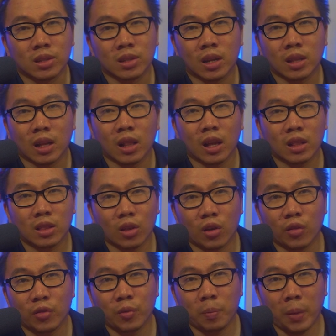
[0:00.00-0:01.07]
not a lot
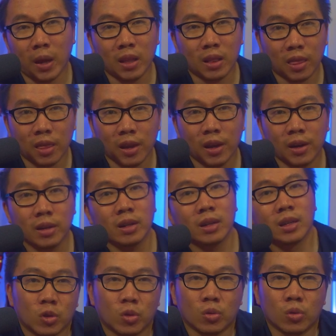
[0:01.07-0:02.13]
of paint there
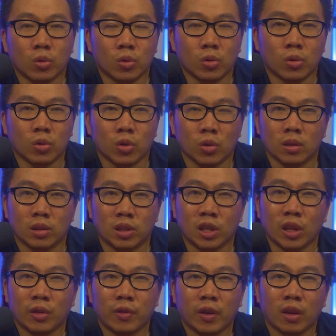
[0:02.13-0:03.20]
to
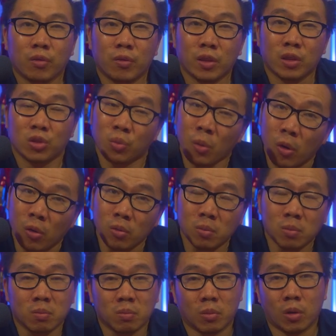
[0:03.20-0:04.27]
signify if it's smoke
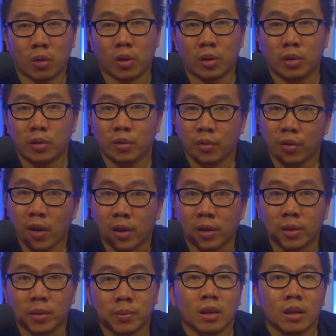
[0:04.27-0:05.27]
or fire.